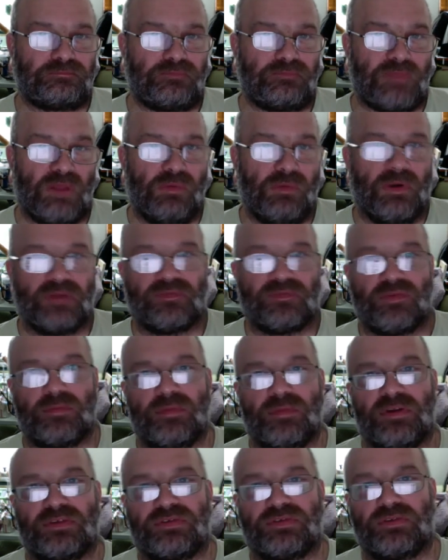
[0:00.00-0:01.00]
went from
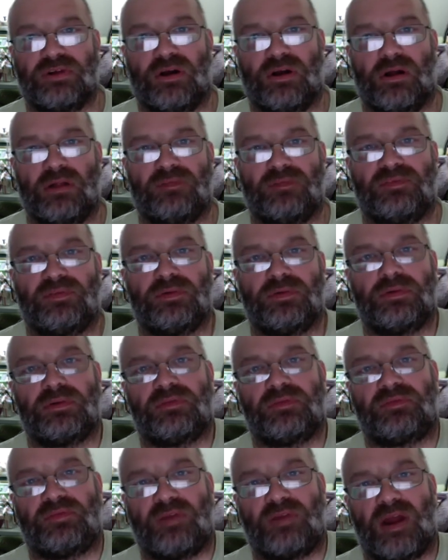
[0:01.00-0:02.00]
Montreal, flew to
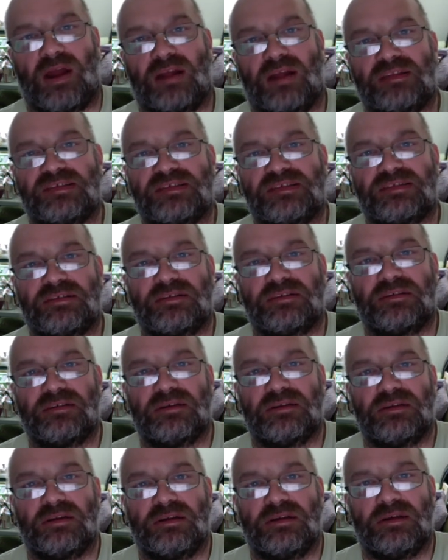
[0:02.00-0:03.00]
France,
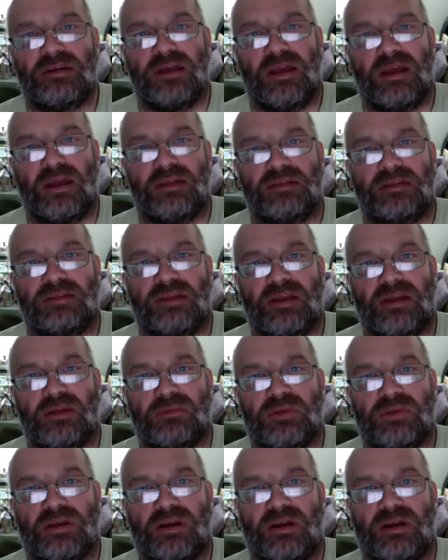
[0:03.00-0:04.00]
and then
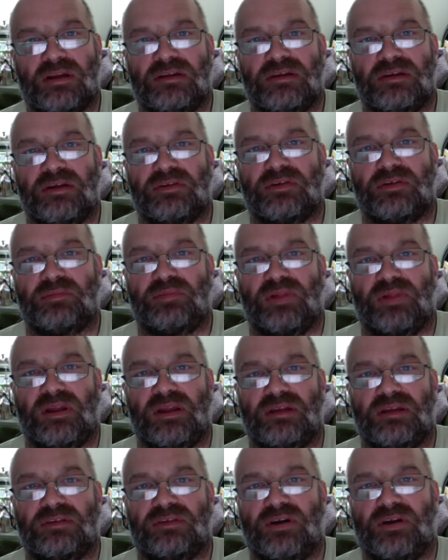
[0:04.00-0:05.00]
we got another
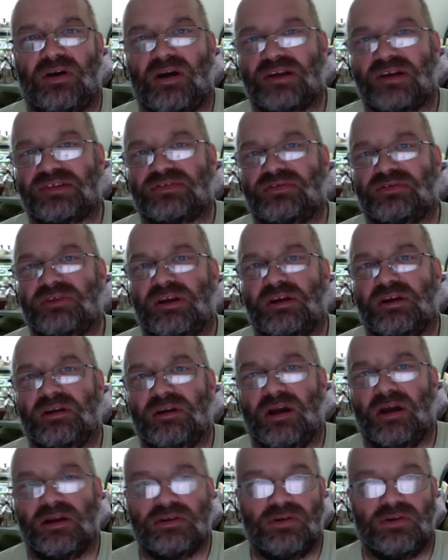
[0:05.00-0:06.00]
plane to Austria.
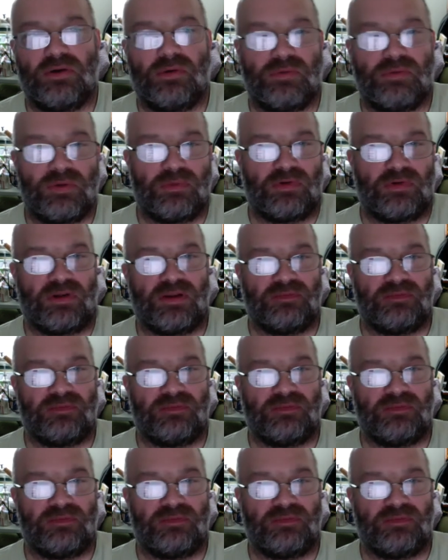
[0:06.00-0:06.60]
I know we were in